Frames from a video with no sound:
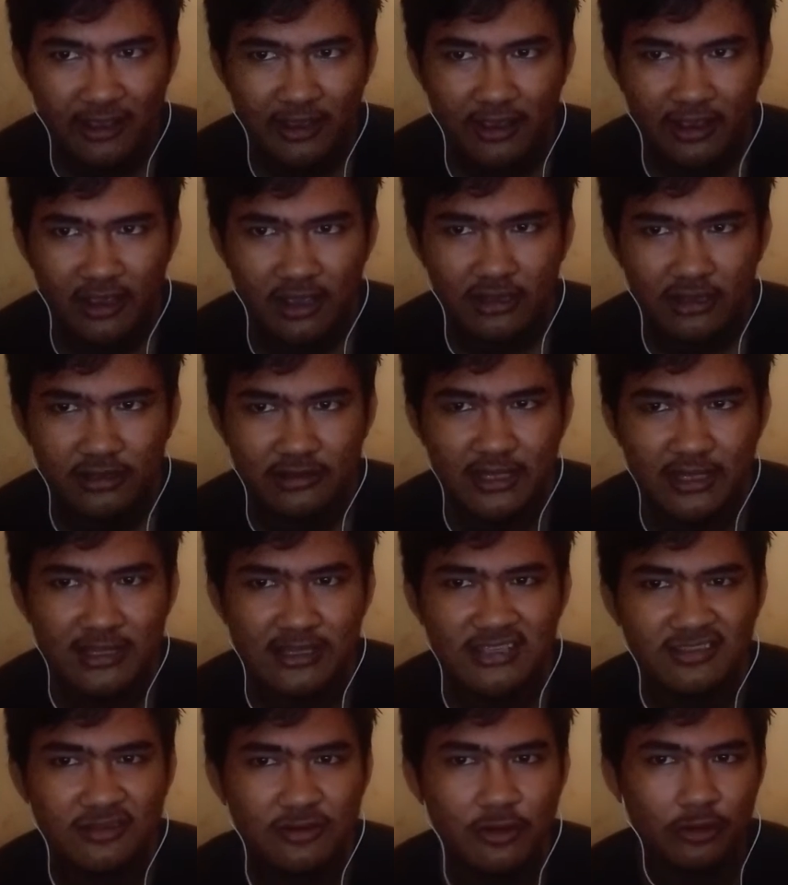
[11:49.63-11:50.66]
This is a
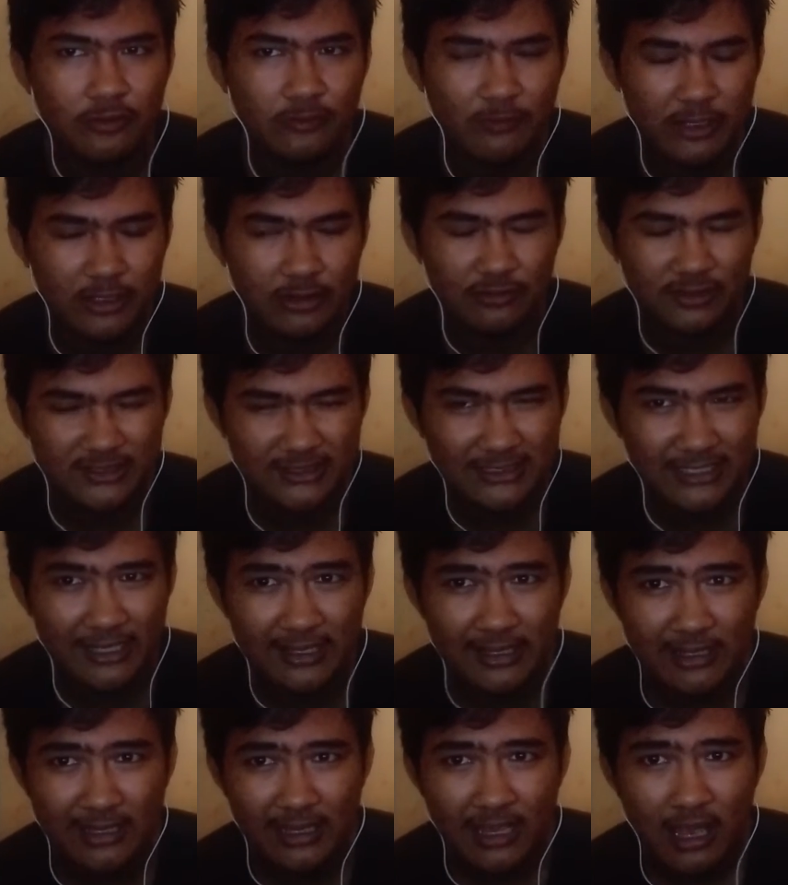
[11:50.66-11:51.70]
good way to see
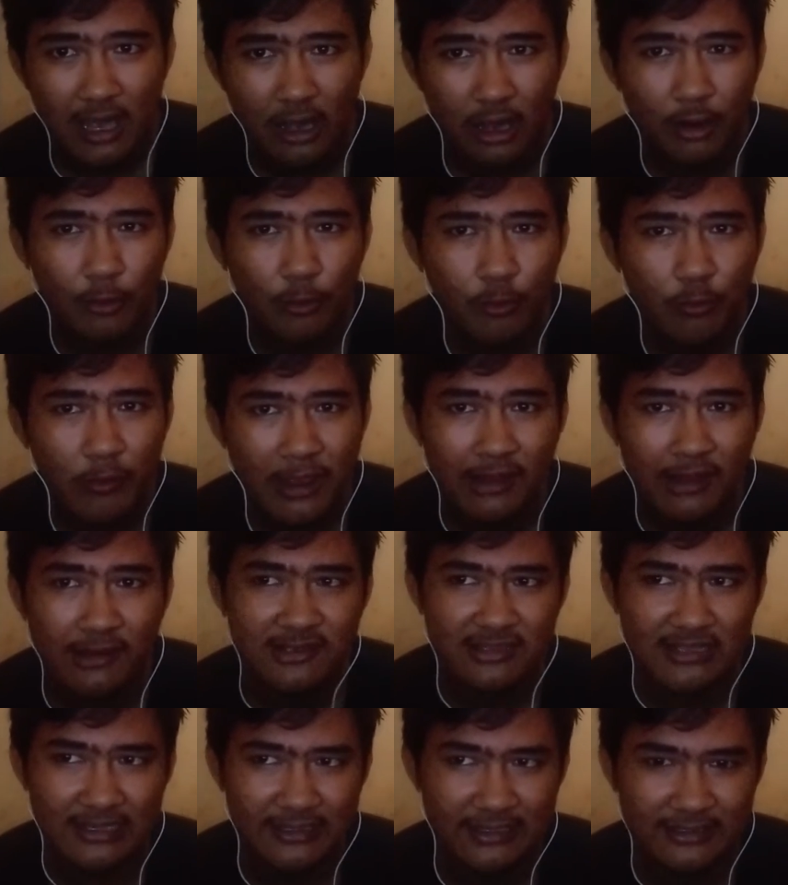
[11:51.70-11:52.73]
how well
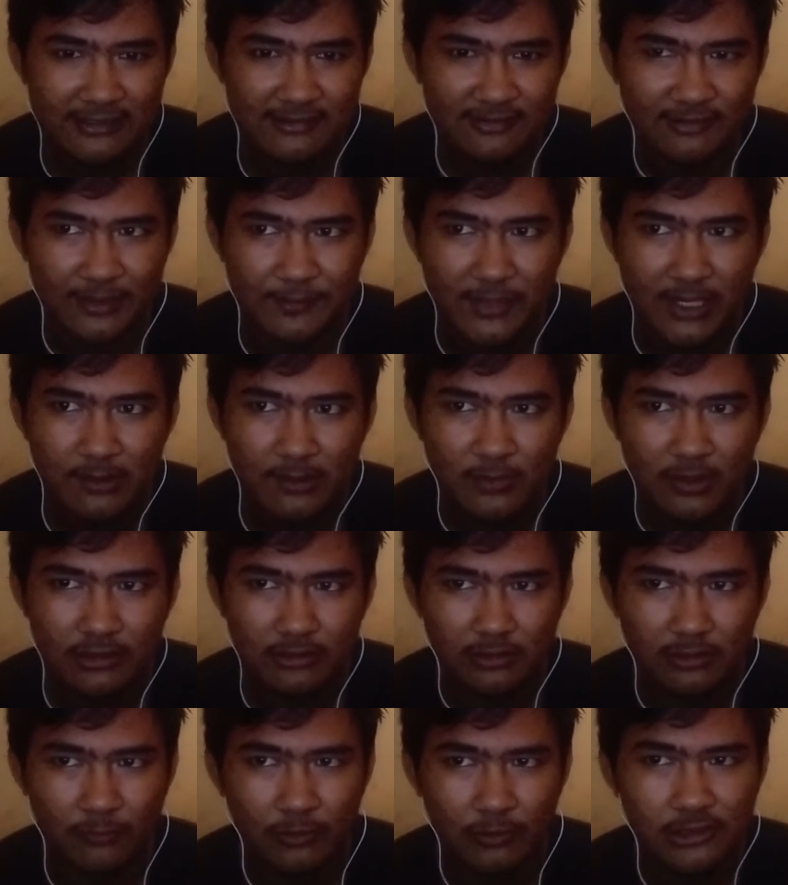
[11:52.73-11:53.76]
students remember the
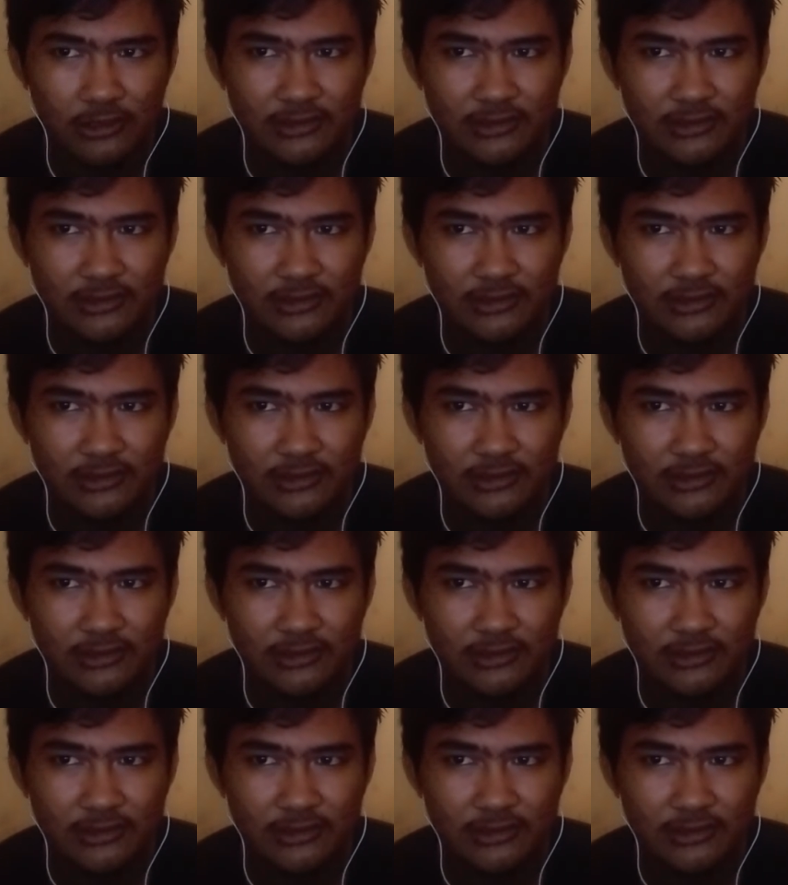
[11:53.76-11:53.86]
words